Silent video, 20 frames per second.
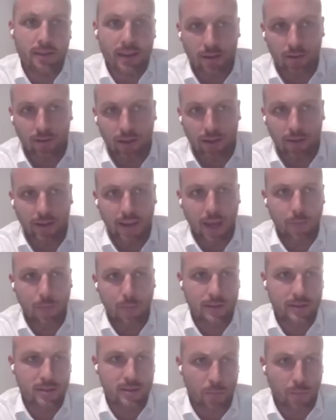get all our
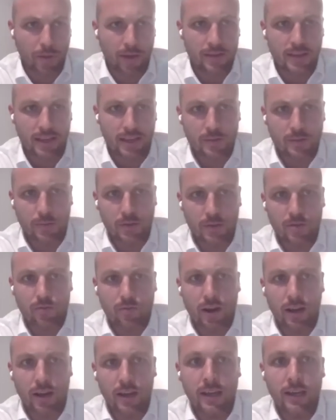CapEx and OpEx estimates
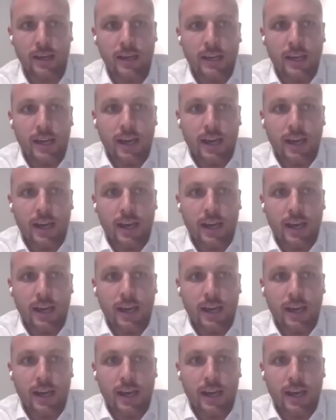ready